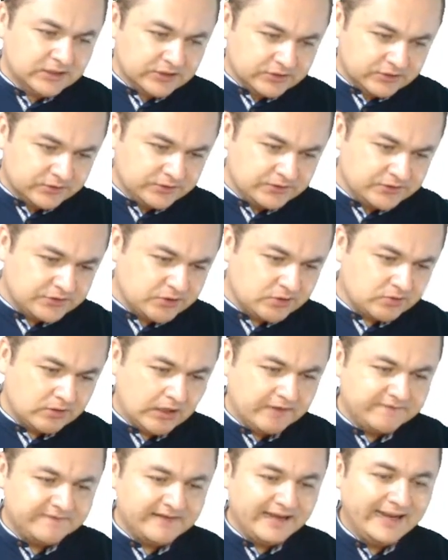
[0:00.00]
to
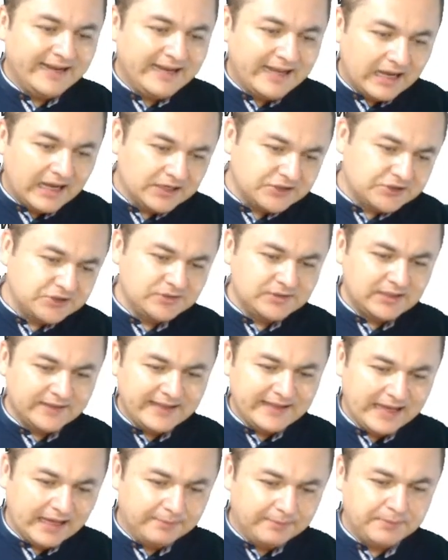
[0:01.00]
describe an action
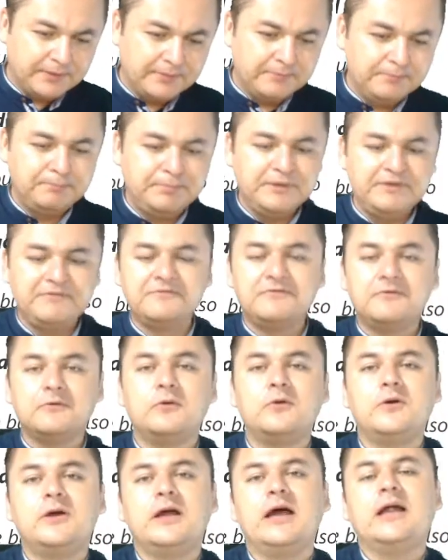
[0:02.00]
that happened
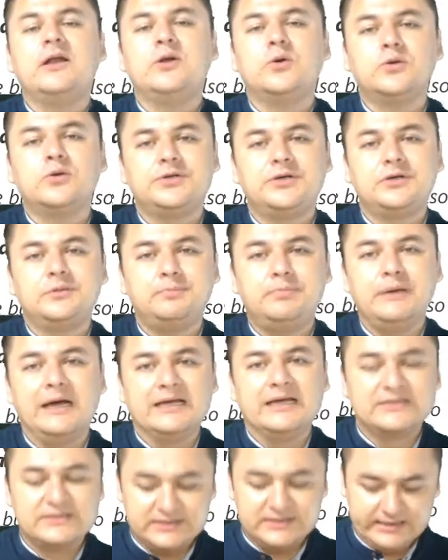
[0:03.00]
before another
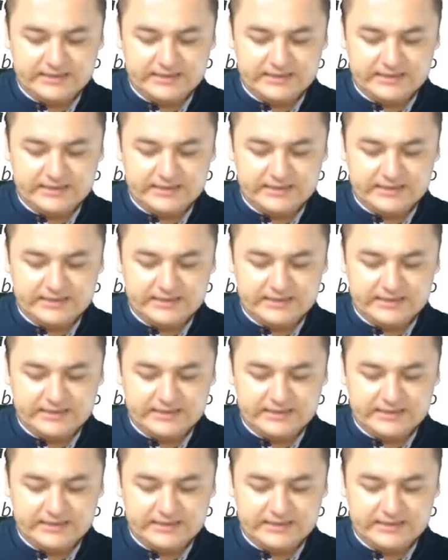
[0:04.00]
past